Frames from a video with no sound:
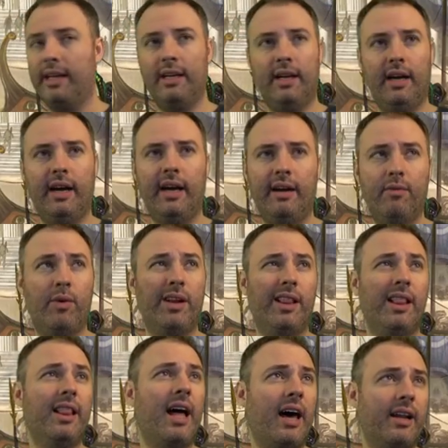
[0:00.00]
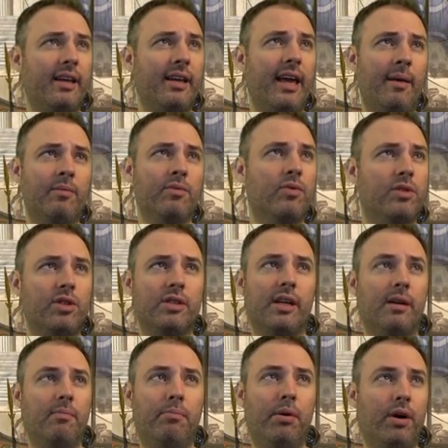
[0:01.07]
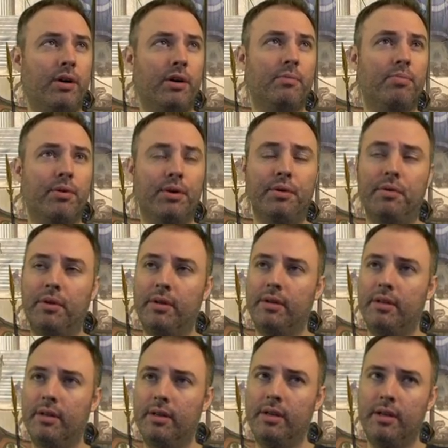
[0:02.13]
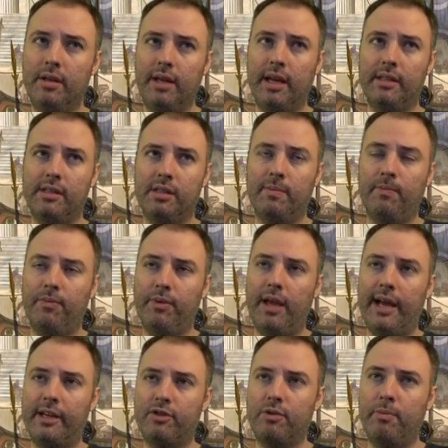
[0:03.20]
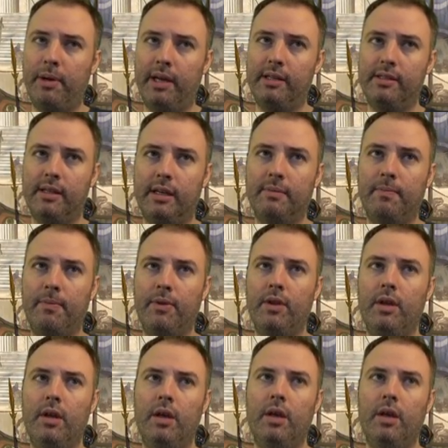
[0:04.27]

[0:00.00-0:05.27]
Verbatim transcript: Like it, I have won a lot of games with just like Boggart Brute, getting some extra pings in.